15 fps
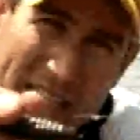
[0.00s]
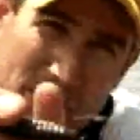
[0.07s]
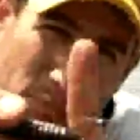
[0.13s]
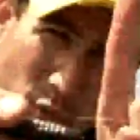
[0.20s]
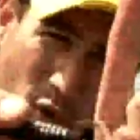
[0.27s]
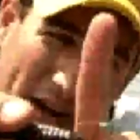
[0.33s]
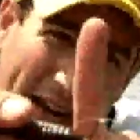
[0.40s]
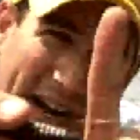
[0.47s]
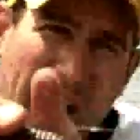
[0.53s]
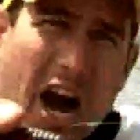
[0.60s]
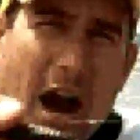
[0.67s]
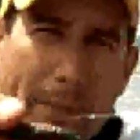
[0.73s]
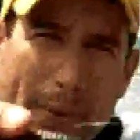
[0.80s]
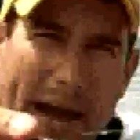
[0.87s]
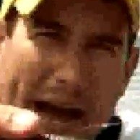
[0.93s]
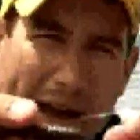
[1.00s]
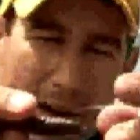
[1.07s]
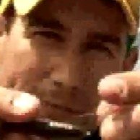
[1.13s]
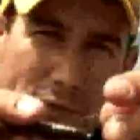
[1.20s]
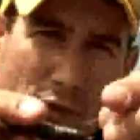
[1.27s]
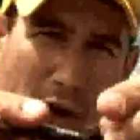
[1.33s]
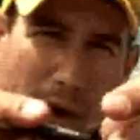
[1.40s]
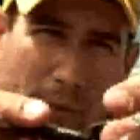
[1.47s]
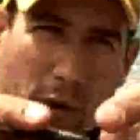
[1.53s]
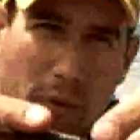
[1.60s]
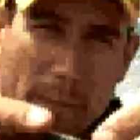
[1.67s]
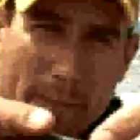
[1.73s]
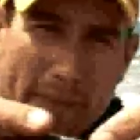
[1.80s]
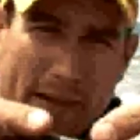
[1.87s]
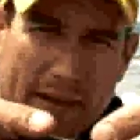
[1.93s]
is pointed up, out of trouble
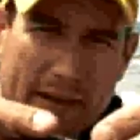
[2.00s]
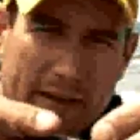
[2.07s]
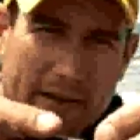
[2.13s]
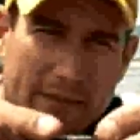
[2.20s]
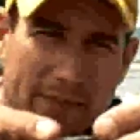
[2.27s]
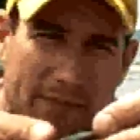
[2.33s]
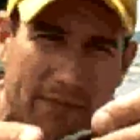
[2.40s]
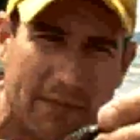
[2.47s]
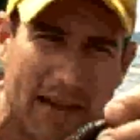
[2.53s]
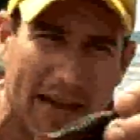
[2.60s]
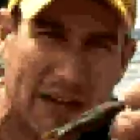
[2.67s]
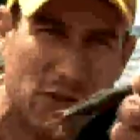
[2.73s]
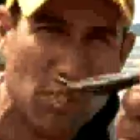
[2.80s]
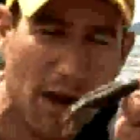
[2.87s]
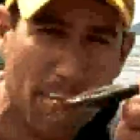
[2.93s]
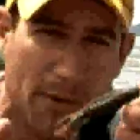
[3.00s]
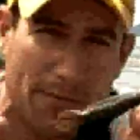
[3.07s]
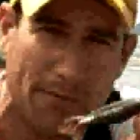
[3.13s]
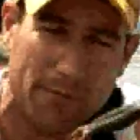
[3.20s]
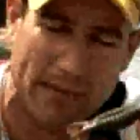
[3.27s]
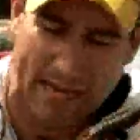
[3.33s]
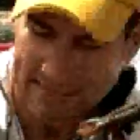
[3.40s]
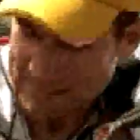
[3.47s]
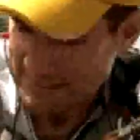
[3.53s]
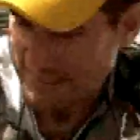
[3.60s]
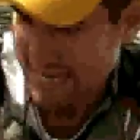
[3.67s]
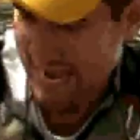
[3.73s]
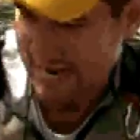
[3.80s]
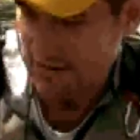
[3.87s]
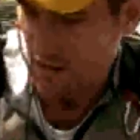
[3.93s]
from getting
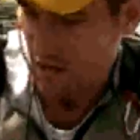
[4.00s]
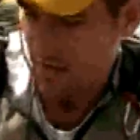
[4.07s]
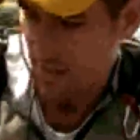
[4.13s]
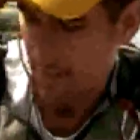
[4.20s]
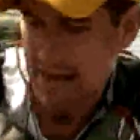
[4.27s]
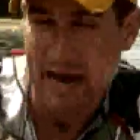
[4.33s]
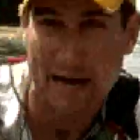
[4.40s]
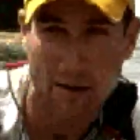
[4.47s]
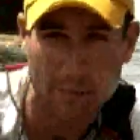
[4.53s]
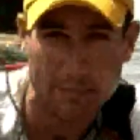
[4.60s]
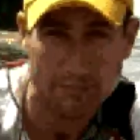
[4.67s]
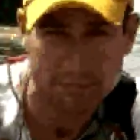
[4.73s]
snagged on the bottom.